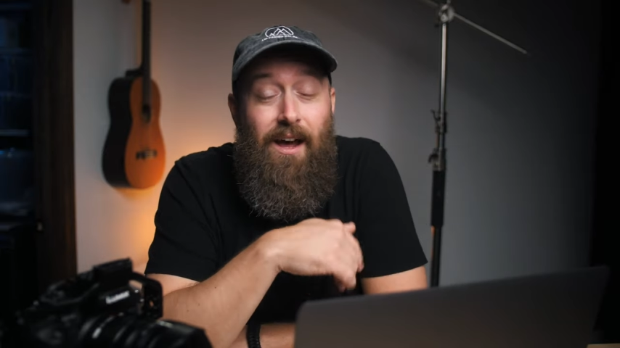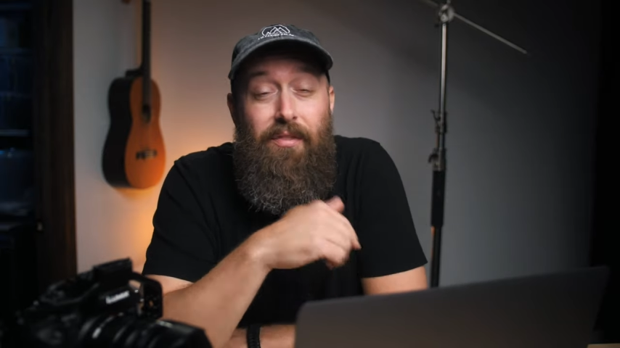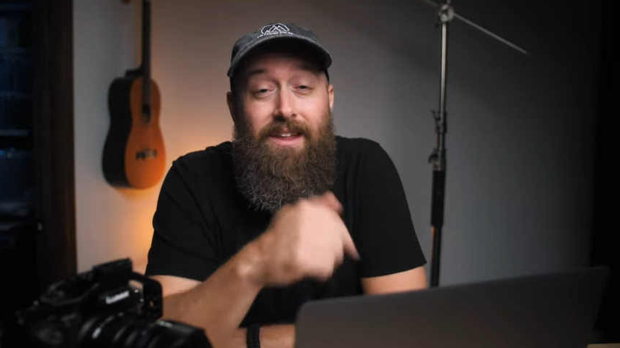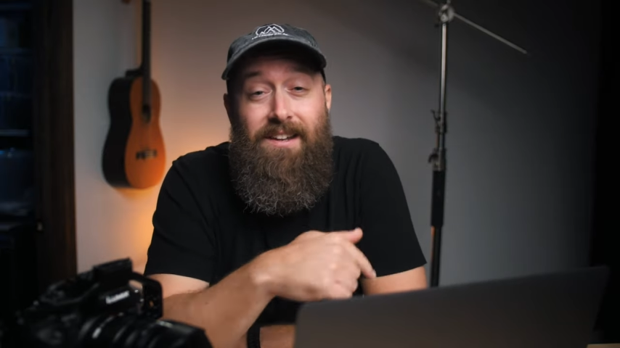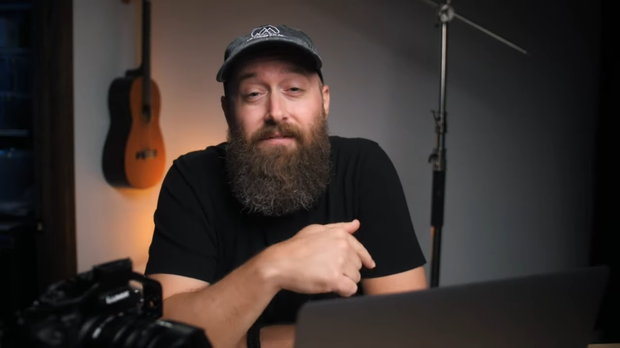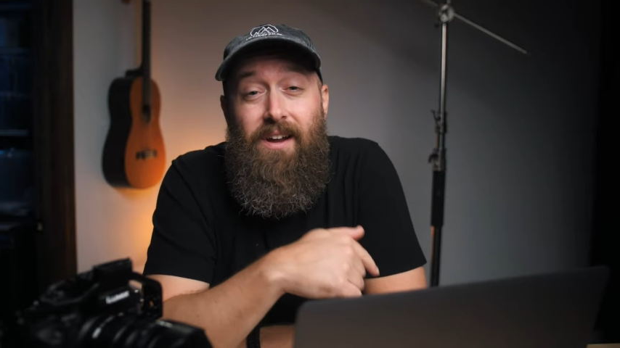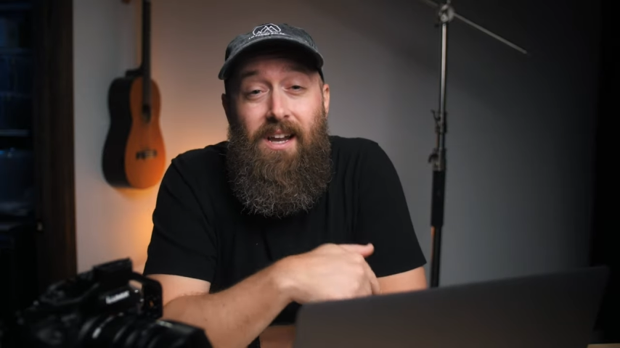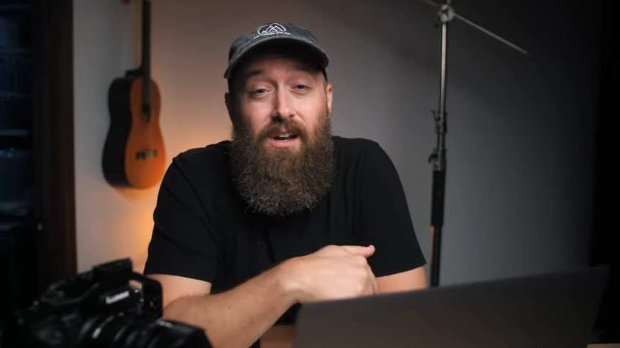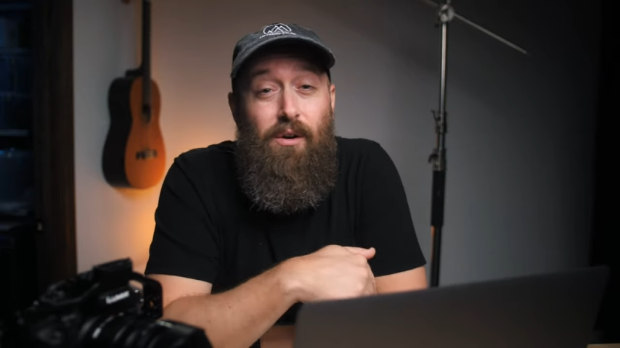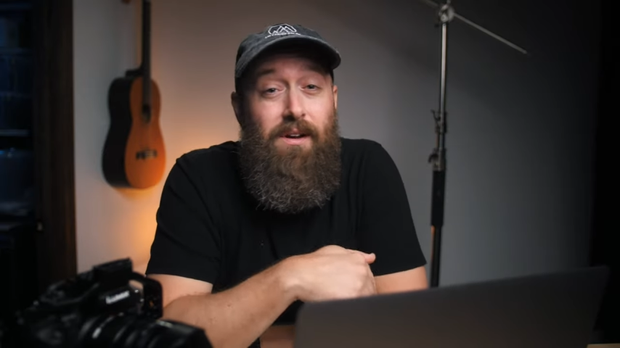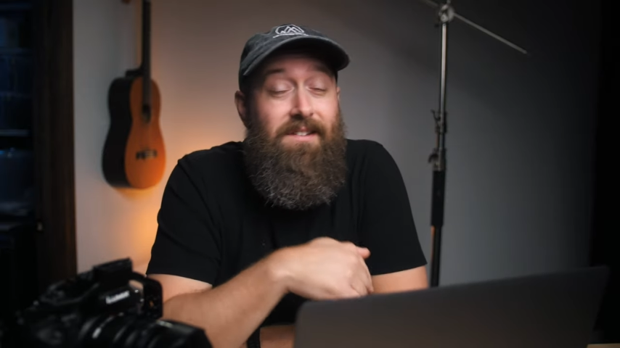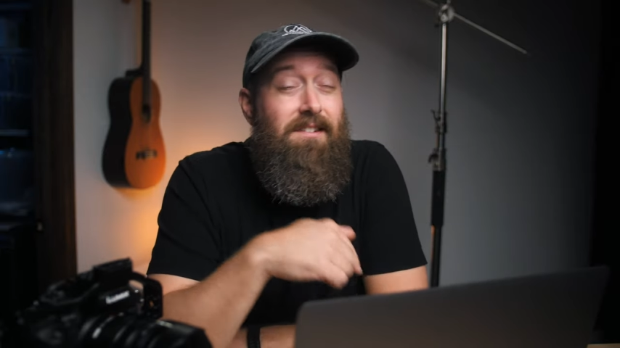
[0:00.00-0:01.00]
Now this
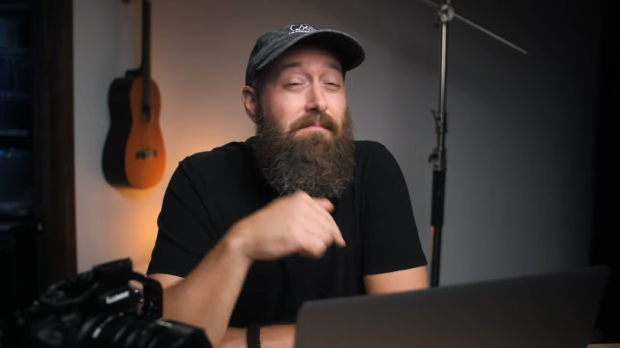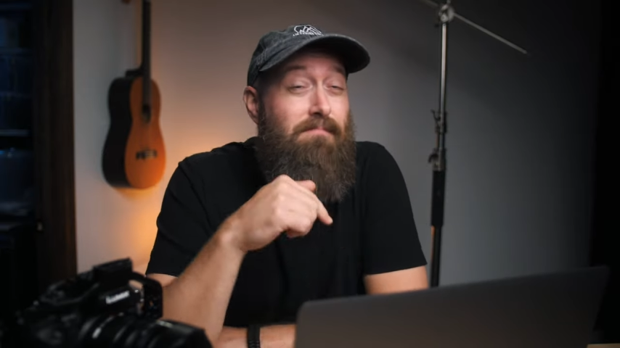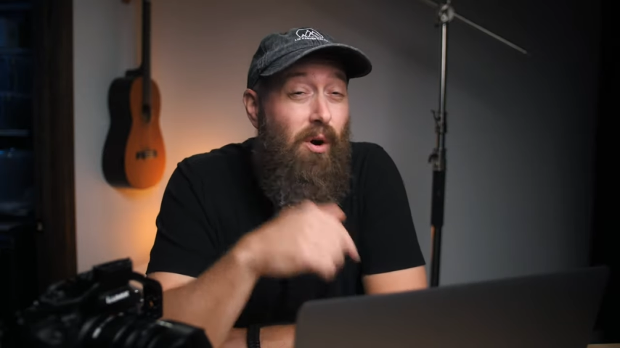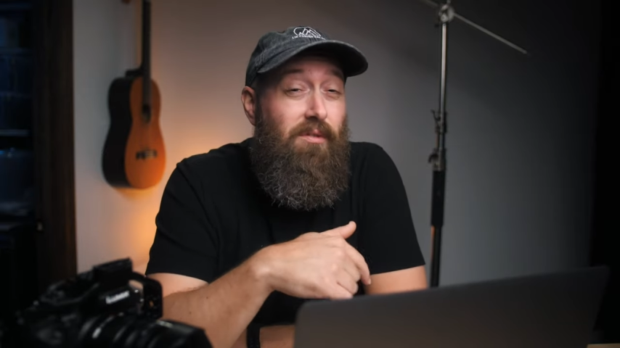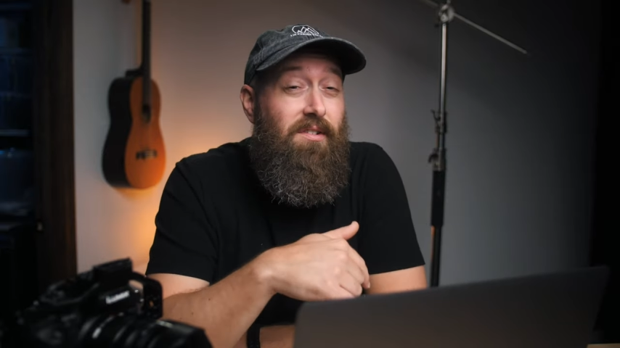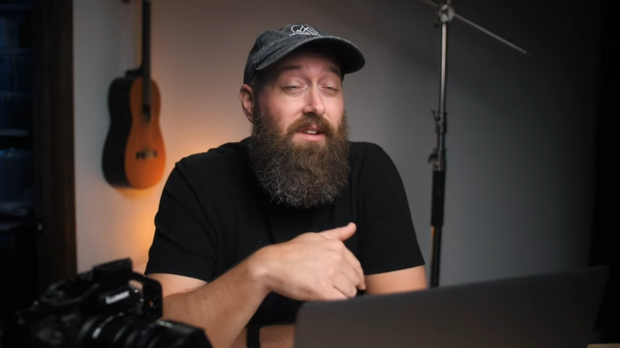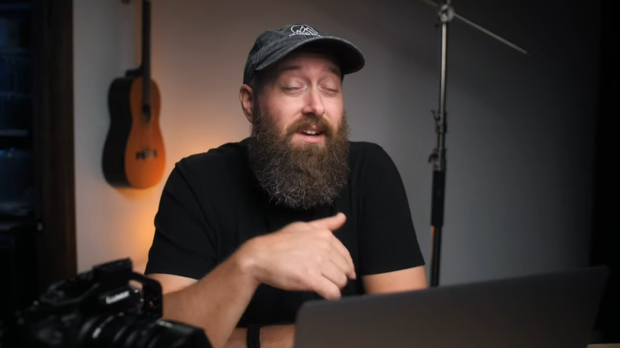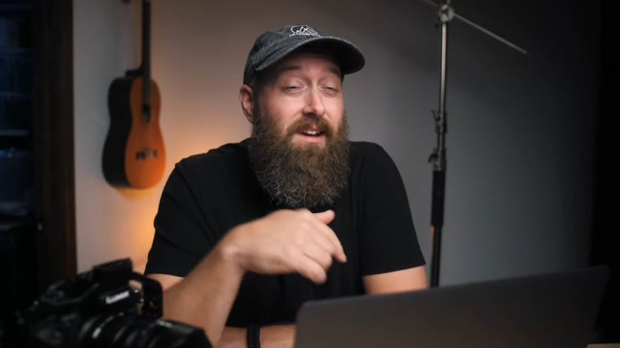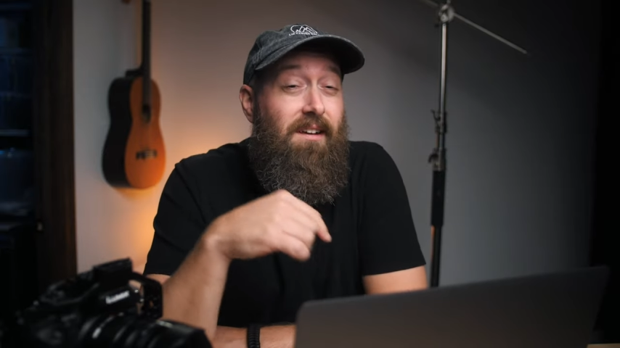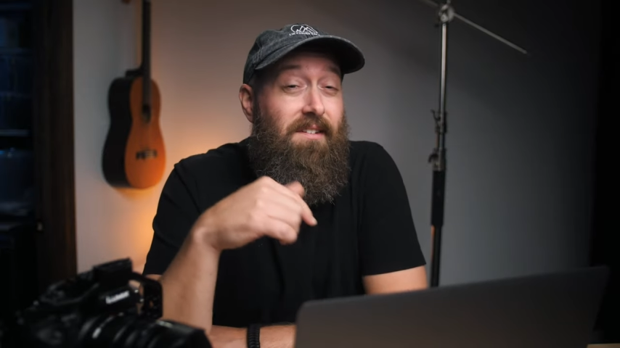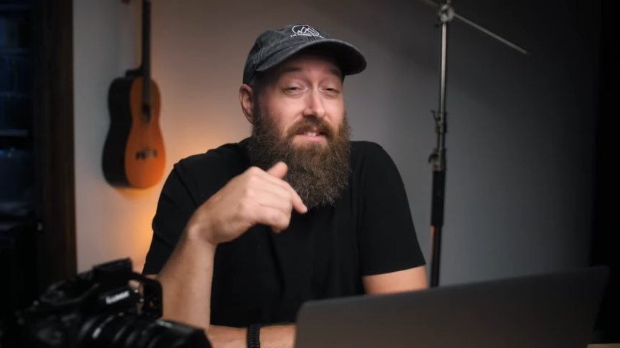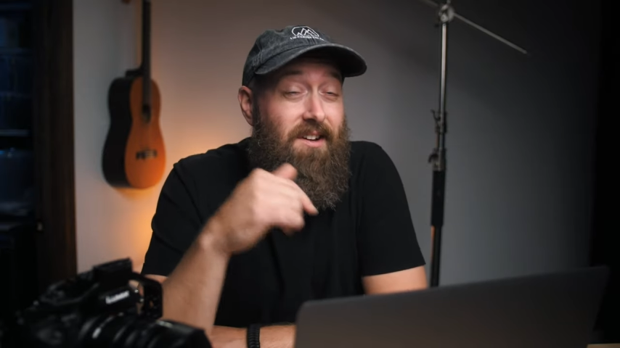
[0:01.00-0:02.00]
video is to
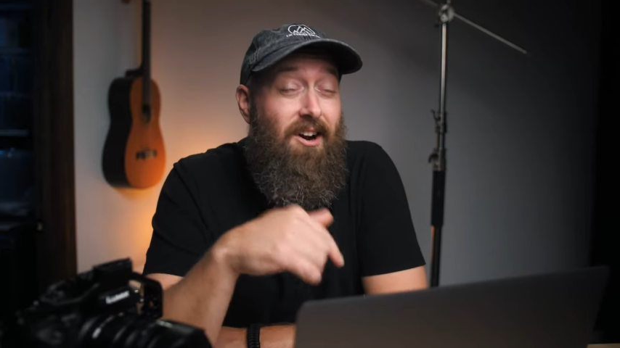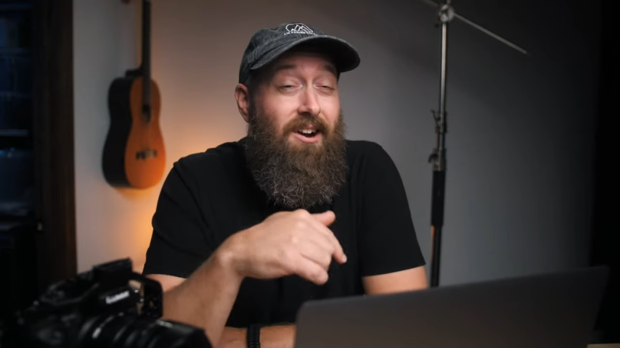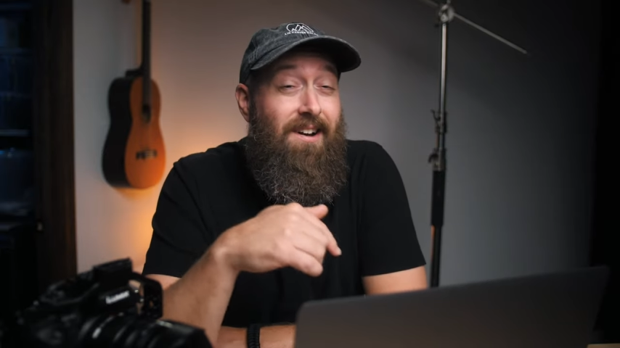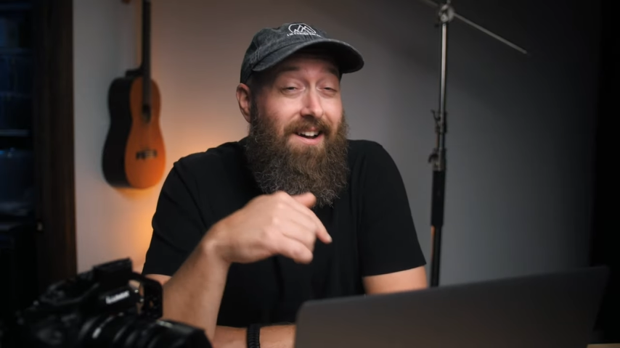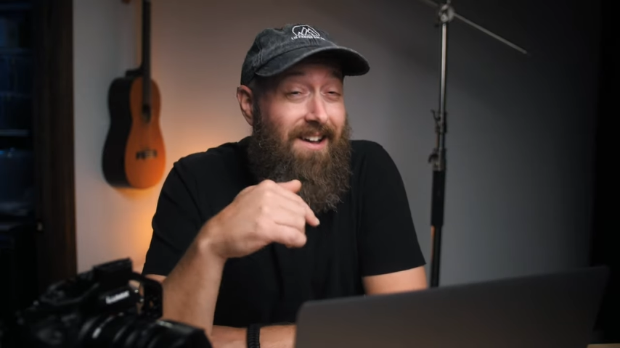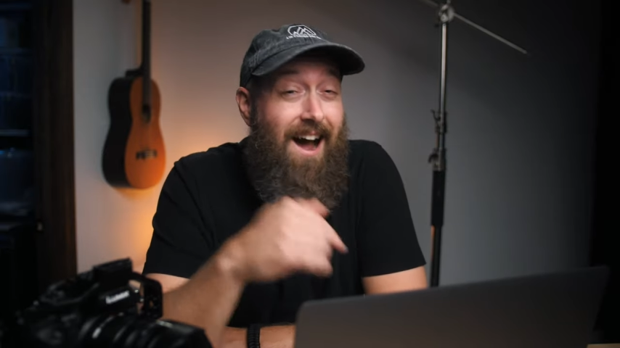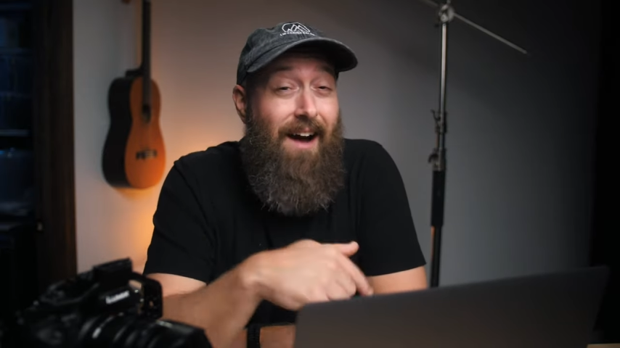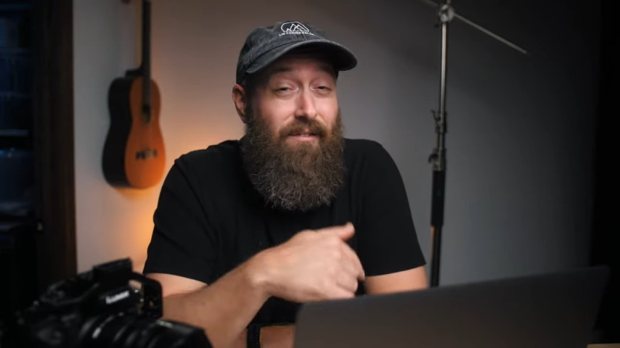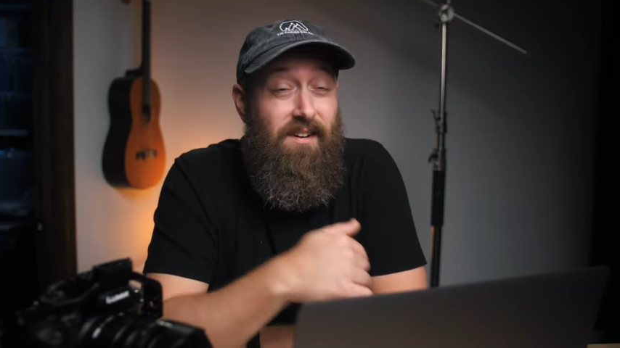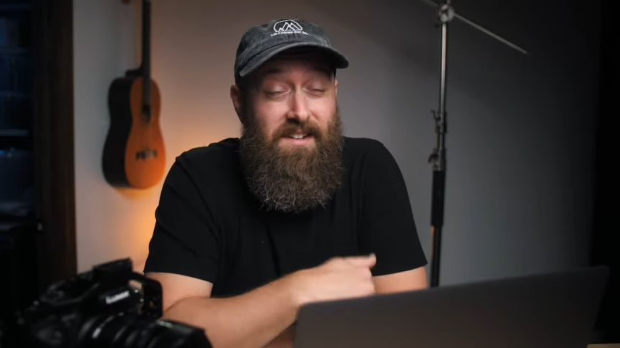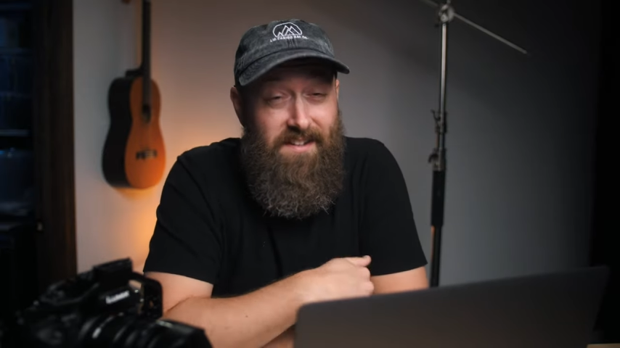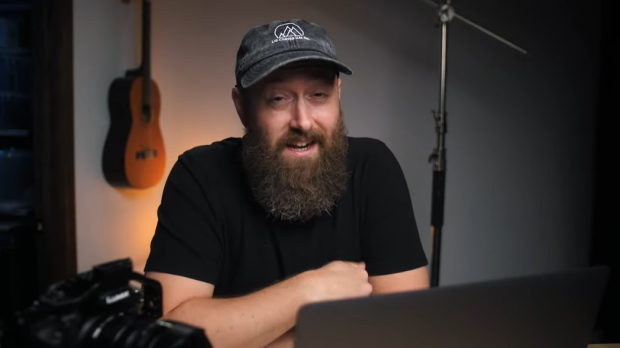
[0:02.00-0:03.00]
mostly start a
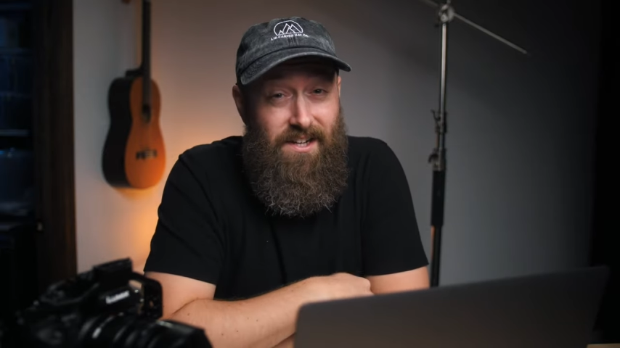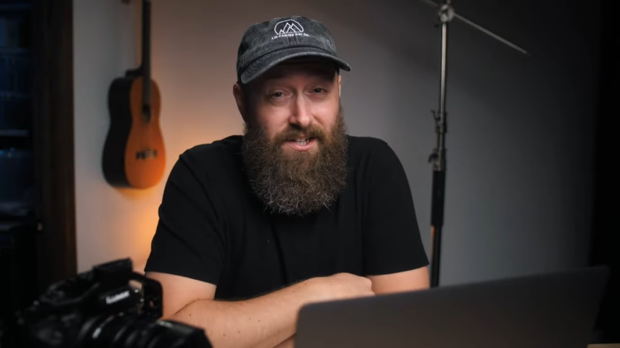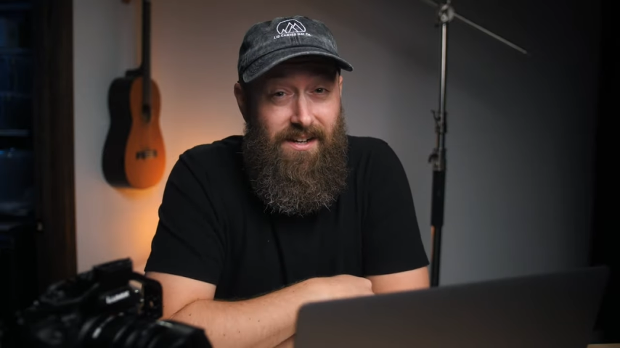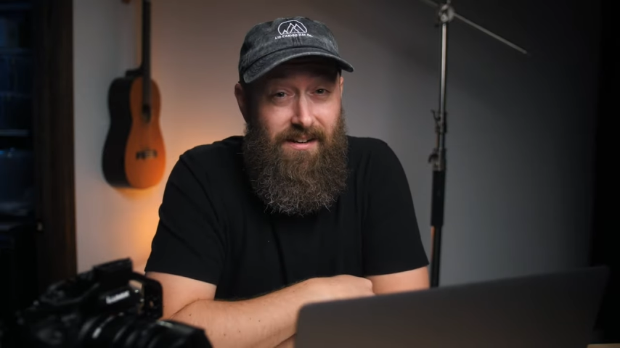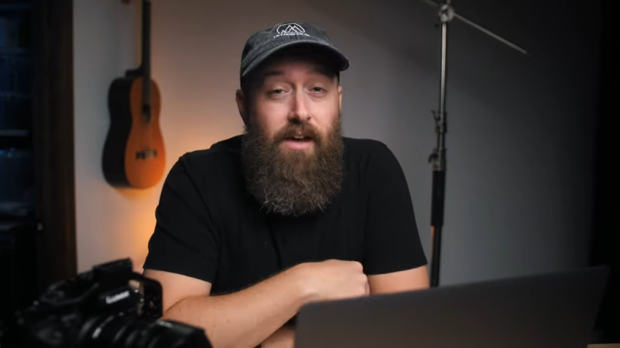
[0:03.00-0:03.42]
conversation.